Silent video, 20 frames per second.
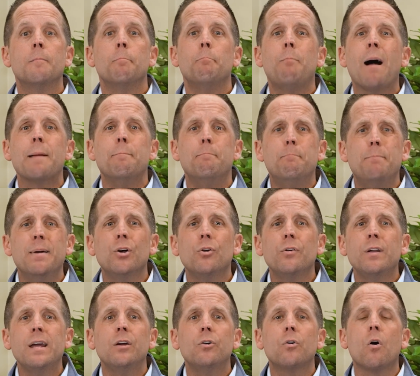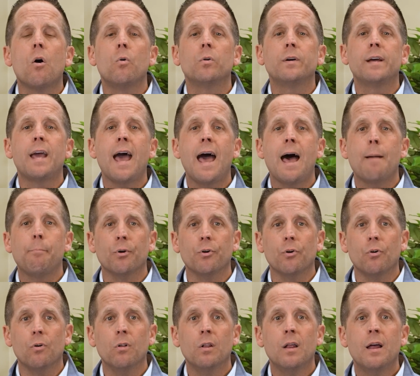By building your own
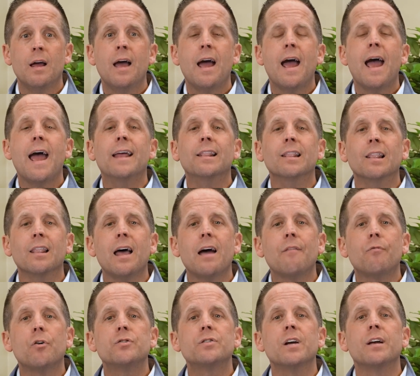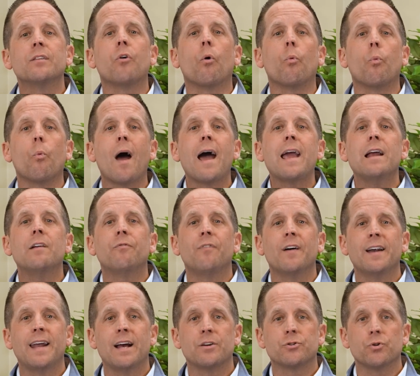capital and leveraging the right
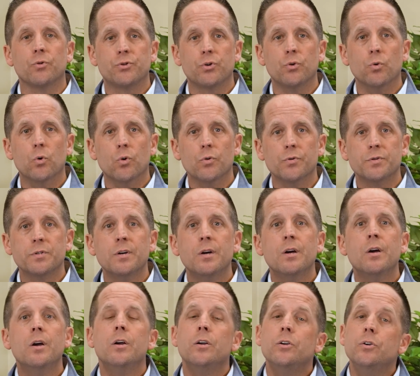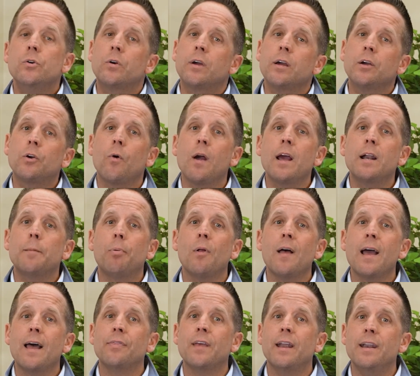financial tools, you can create a
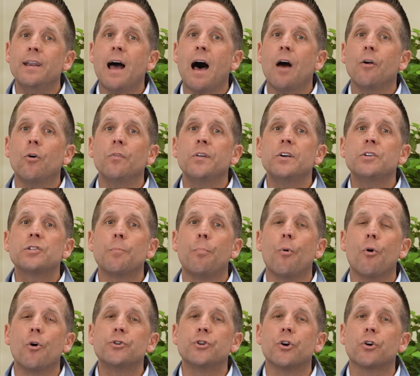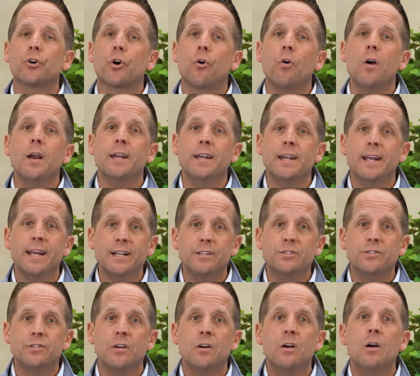plan that not only supports your current
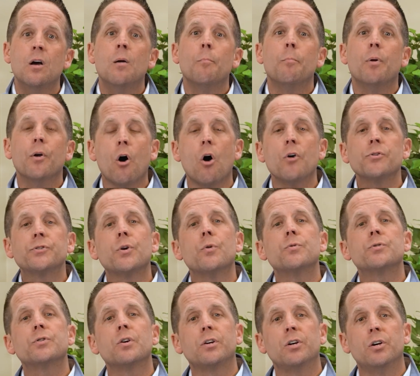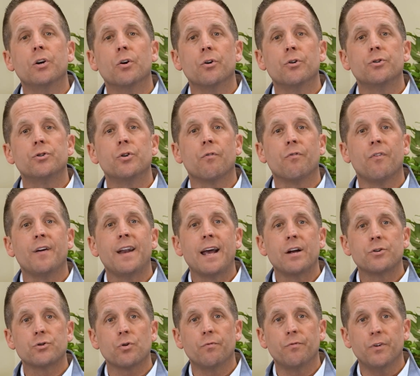needs, but also secures your
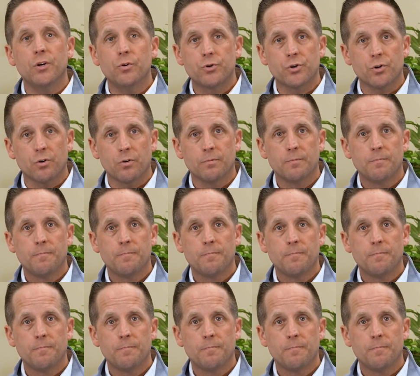financial future.